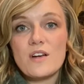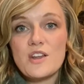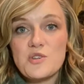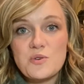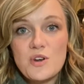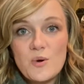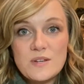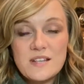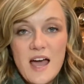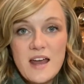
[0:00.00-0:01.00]
and you can
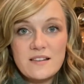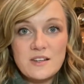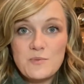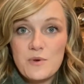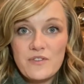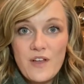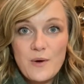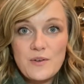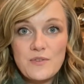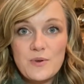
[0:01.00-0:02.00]
always add a little more
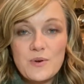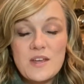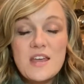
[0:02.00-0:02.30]
flower food.